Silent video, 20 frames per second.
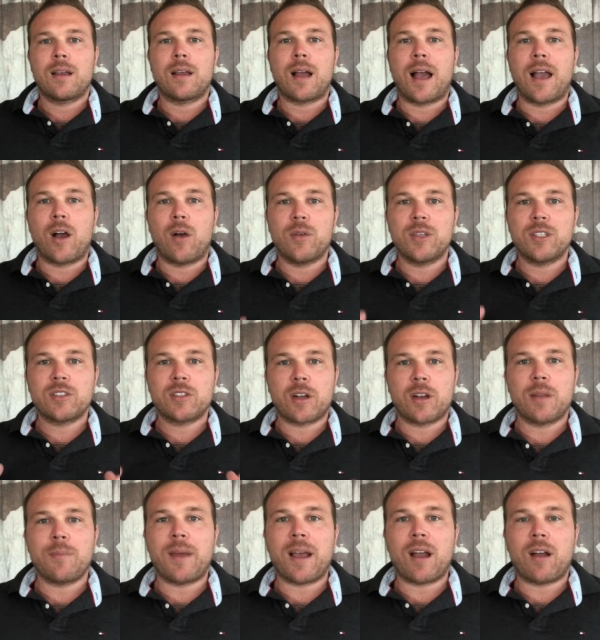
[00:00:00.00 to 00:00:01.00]
I always
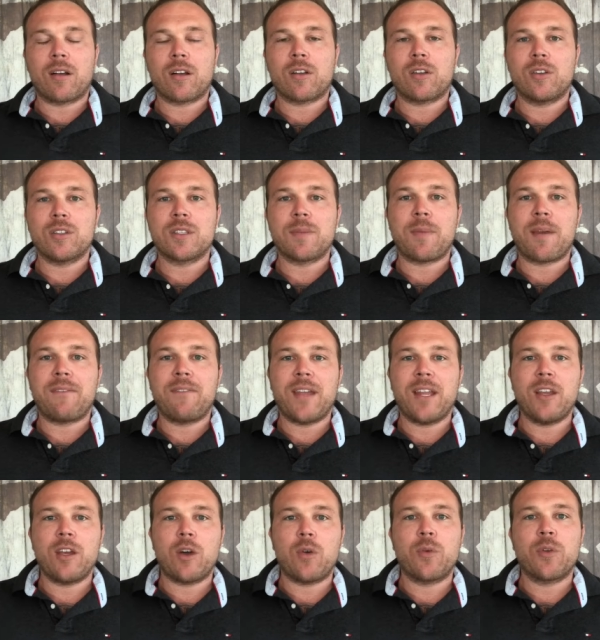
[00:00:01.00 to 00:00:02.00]
started my articles and my
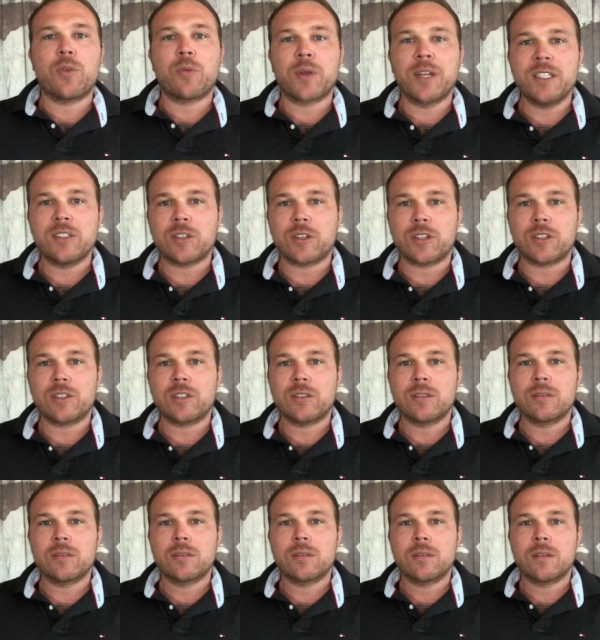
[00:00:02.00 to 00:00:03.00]
video with research.
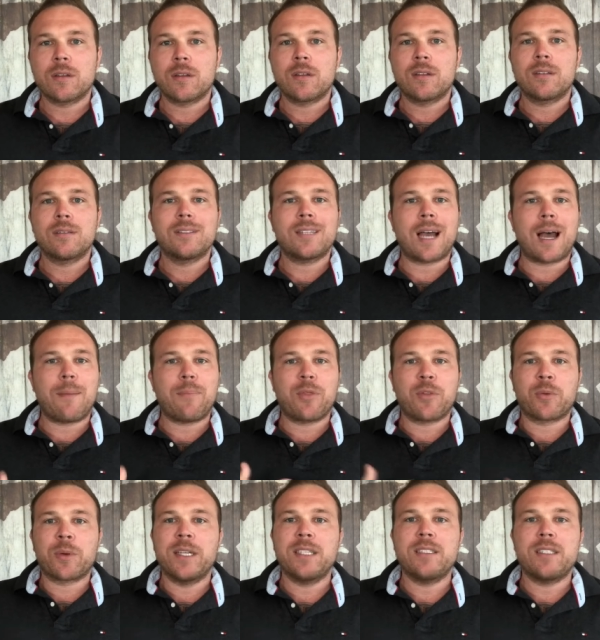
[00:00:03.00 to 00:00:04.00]
Top
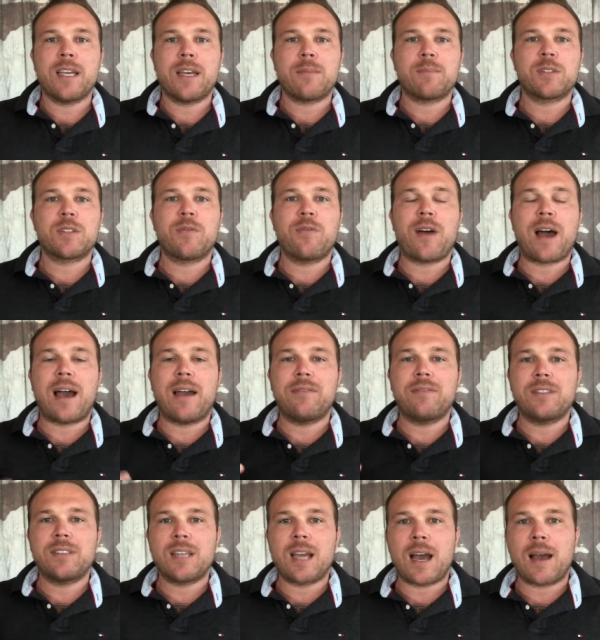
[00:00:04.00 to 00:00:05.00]
3 tips,
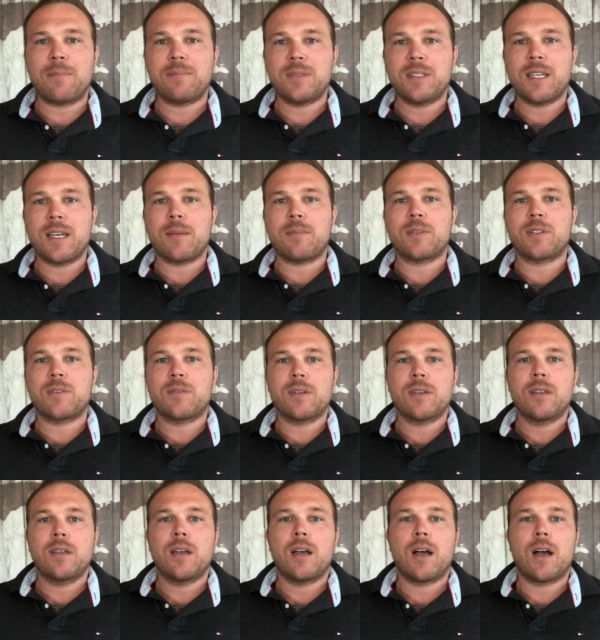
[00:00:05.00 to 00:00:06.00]
5 top tips,
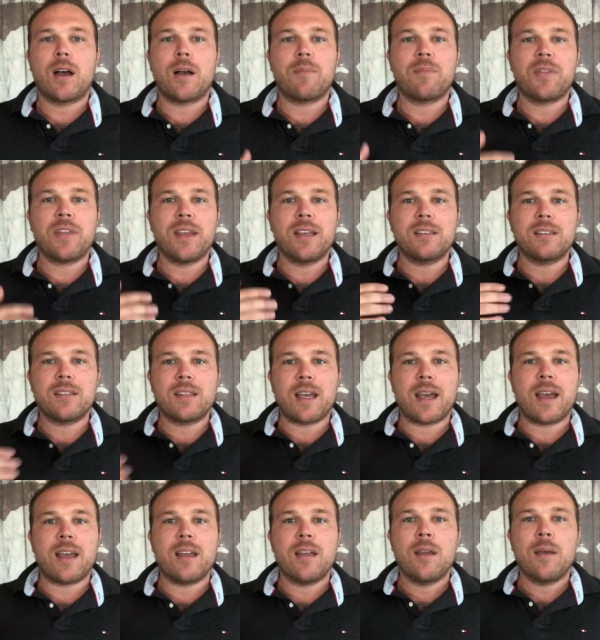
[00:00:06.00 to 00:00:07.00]
things
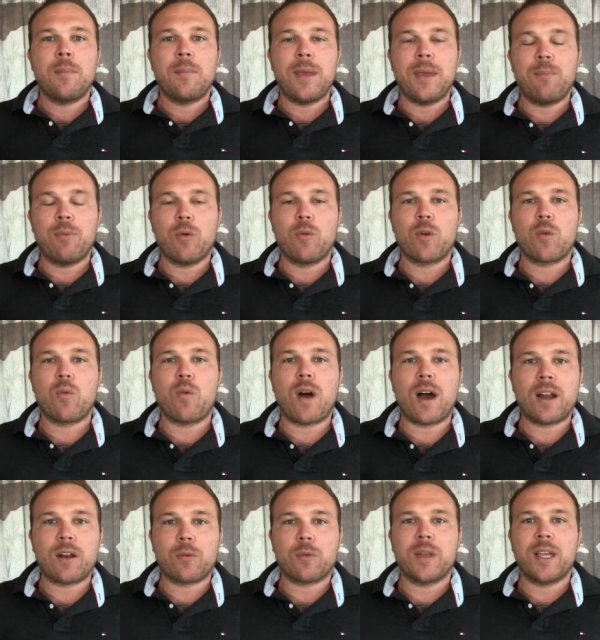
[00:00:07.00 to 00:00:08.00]
that people would
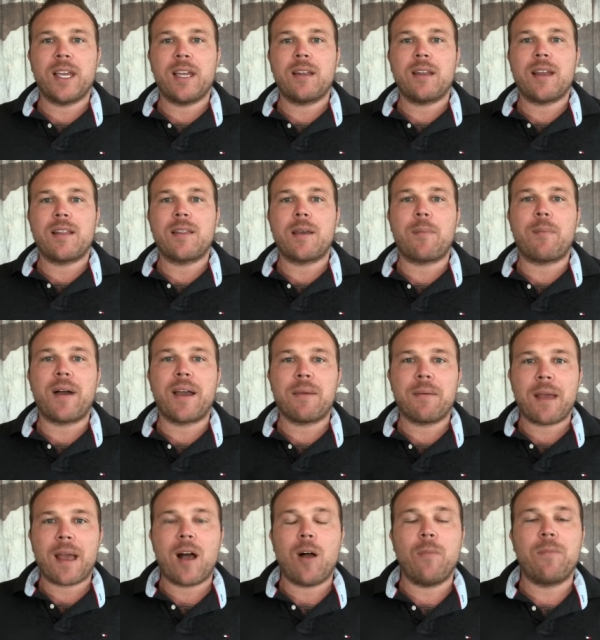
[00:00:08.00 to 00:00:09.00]
want to read and that might
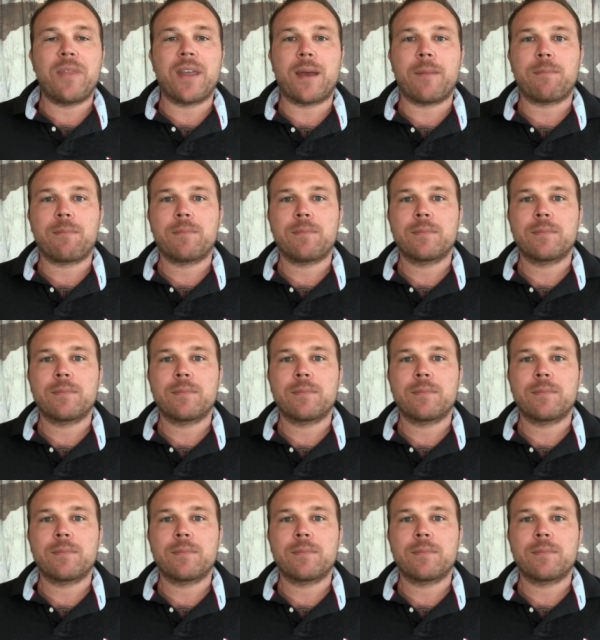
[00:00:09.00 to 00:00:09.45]
help them.